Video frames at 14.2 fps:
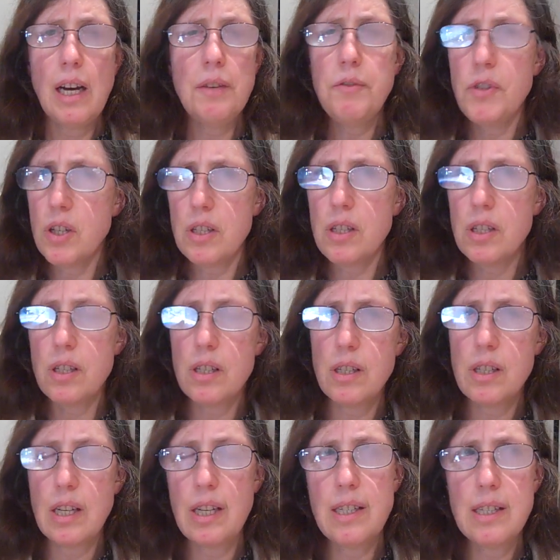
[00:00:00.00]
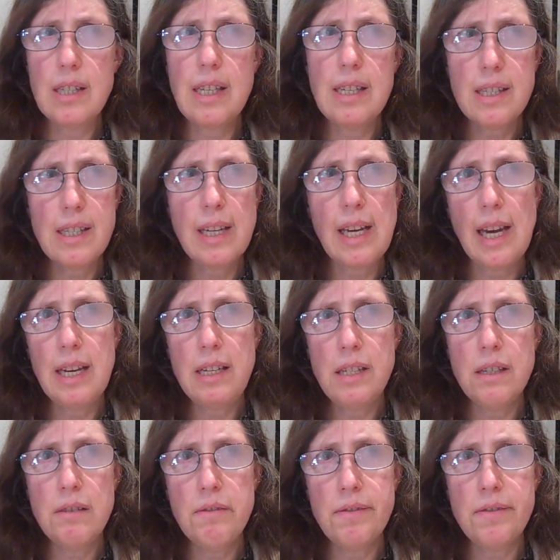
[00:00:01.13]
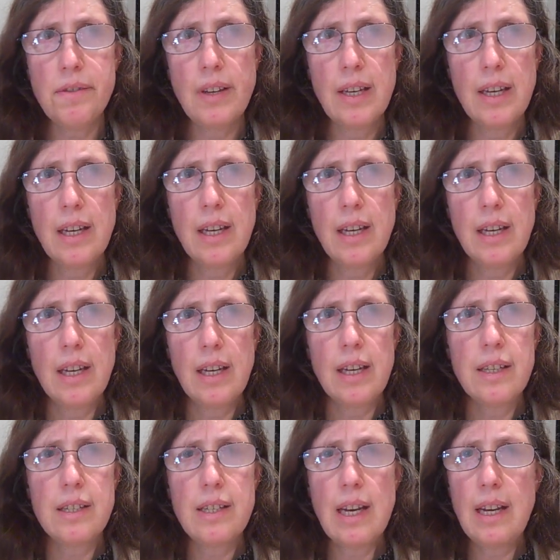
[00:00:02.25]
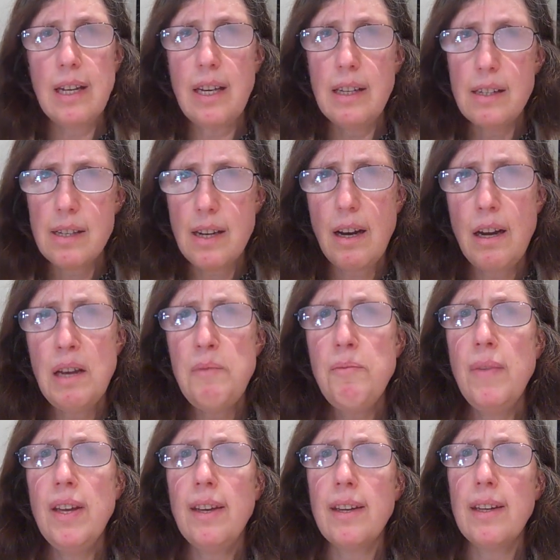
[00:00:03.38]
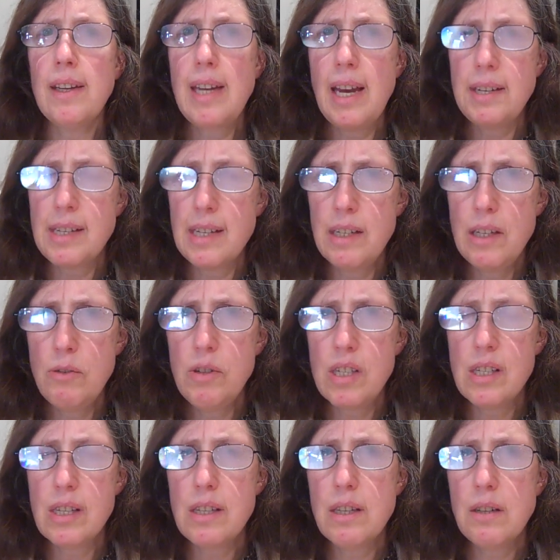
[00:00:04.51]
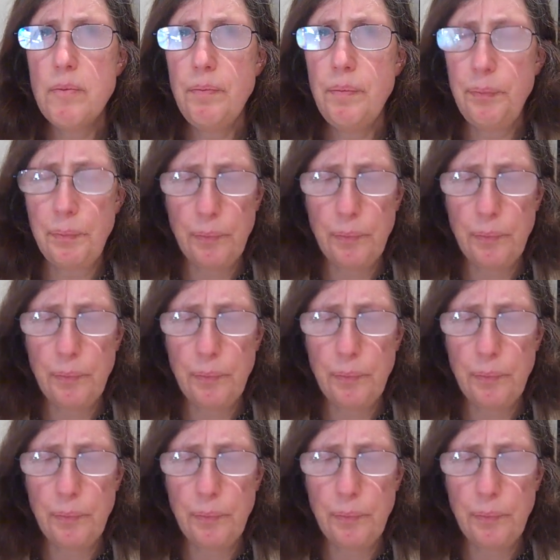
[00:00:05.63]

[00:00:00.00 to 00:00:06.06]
It's a case of taking time, getting used to them,